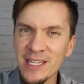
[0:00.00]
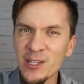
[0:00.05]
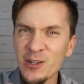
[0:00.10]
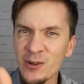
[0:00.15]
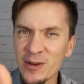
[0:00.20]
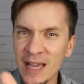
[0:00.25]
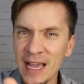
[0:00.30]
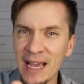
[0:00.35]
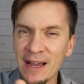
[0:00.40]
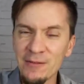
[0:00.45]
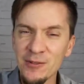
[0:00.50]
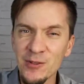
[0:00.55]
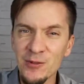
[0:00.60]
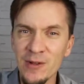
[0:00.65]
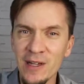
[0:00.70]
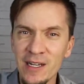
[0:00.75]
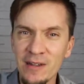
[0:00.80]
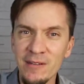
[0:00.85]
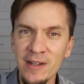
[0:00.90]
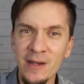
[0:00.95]
You don't have to
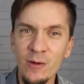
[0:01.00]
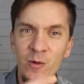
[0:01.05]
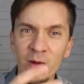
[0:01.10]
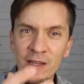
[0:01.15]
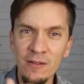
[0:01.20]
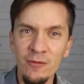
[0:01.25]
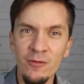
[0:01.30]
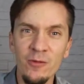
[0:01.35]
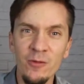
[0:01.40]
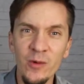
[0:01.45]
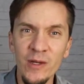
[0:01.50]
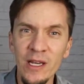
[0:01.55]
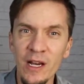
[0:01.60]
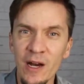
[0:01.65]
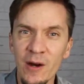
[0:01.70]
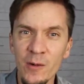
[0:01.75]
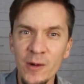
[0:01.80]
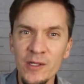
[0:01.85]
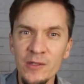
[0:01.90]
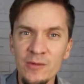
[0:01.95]
renovate. We
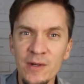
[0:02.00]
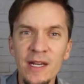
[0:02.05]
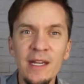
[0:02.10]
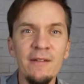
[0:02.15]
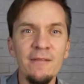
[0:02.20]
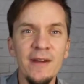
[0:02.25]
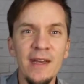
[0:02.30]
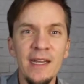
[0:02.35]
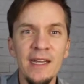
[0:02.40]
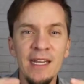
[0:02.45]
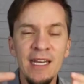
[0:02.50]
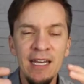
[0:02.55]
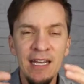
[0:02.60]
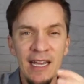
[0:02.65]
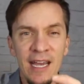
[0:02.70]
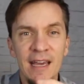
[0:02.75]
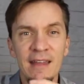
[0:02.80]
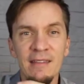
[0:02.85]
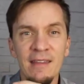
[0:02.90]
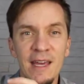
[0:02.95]
always renovate
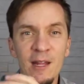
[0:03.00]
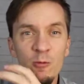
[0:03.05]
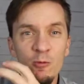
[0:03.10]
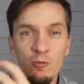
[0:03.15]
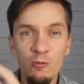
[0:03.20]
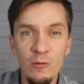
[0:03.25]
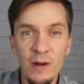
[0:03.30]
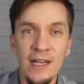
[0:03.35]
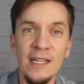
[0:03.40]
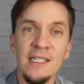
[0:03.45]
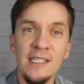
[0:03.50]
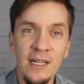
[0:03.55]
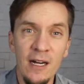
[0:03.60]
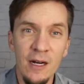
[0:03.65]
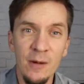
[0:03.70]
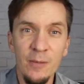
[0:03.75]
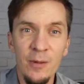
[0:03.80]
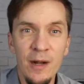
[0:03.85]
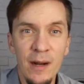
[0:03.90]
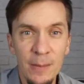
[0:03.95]
and then rent
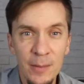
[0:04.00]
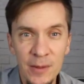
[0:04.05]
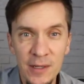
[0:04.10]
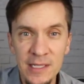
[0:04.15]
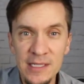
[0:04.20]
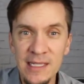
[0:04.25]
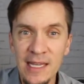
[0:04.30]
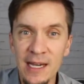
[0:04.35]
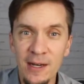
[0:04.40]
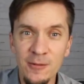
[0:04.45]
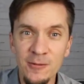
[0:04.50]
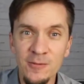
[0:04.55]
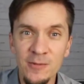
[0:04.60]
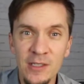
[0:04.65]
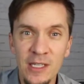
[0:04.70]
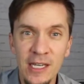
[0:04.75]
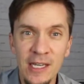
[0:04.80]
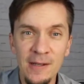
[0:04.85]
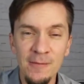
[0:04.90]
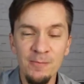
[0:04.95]
our properties out.
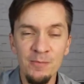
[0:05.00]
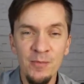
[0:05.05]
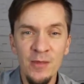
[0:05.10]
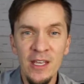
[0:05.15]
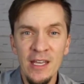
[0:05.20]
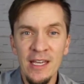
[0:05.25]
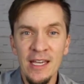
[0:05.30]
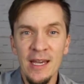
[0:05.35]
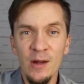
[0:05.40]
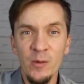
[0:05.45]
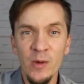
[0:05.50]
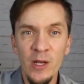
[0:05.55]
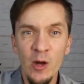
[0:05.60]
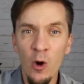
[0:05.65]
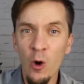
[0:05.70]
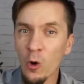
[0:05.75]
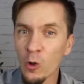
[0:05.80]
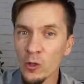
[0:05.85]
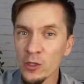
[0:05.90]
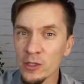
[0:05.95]
Okay, and we
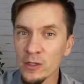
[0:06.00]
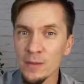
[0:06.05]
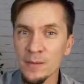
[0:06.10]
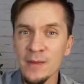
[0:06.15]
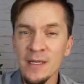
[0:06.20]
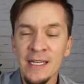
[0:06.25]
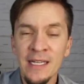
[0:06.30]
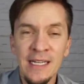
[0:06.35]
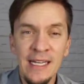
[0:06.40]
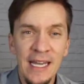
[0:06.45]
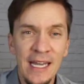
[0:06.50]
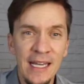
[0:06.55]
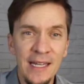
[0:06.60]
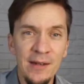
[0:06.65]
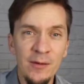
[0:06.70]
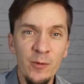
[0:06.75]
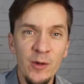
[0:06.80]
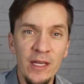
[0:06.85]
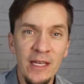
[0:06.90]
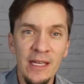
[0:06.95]
hold them,
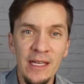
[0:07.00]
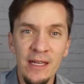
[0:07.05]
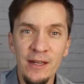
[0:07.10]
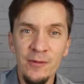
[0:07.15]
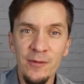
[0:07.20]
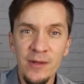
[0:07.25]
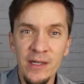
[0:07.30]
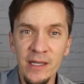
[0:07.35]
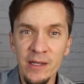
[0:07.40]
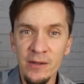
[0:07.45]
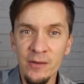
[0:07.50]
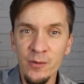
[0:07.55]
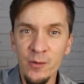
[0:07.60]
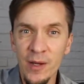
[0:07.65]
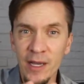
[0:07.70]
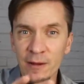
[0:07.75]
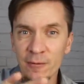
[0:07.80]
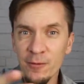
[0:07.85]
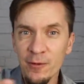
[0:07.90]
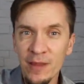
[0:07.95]
and we
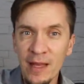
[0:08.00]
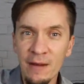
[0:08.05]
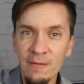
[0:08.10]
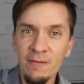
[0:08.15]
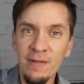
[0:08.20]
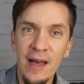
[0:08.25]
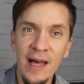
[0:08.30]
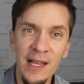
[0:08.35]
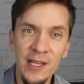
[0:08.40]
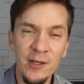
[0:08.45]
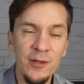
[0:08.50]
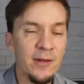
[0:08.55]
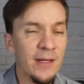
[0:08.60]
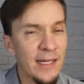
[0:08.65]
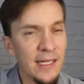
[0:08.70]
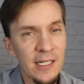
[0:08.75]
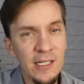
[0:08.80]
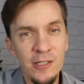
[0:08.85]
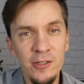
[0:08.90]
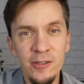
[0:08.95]
wait for that value to
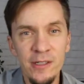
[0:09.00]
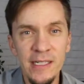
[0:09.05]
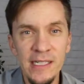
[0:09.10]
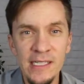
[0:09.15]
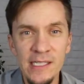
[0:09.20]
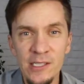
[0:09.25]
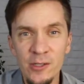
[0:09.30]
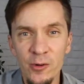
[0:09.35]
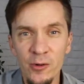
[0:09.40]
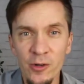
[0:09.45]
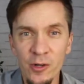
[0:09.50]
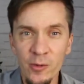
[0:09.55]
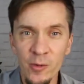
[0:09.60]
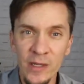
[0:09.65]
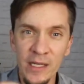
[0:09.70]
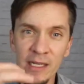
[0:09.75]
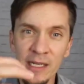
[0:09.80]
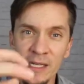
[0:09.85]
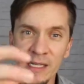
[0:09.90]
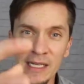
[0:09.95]
increase, or
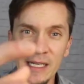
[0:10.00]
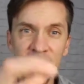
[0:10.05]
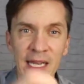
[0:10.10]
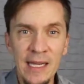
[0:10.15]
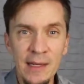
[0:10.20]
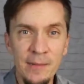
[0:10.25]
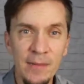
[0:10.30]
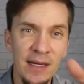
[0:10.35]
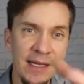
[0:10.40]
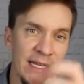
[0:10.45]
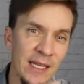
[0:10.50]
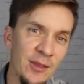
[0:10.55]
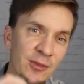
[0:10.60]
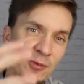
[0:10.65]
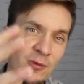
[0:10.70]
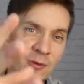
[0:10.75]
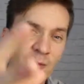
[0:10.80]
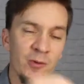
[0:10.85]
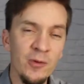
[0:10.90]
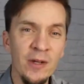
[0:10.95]
we gain money
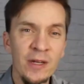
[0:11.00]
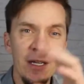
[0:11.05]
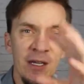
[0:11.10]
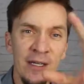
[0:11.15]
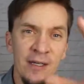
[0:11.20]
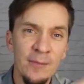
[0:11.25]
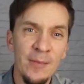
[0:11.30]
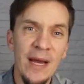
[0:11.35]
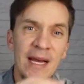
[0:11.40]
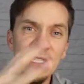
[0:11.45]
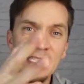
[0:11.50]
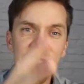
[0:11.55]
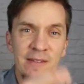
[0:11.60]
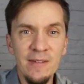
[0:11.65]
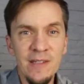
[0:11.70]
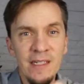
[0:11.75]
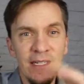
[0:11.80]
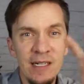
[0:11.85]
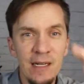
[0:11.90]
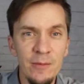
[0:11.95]
through passive
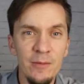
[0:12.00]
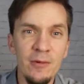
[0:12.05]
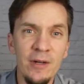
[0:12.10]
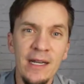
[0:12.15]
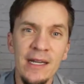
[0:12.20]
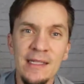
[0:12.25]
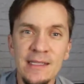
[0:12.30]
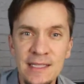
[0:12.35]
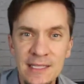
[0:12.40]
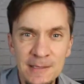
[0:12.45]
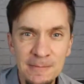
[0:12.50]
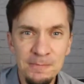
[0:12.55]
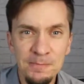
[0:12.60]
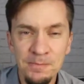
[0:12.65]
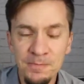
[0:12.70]
income rents.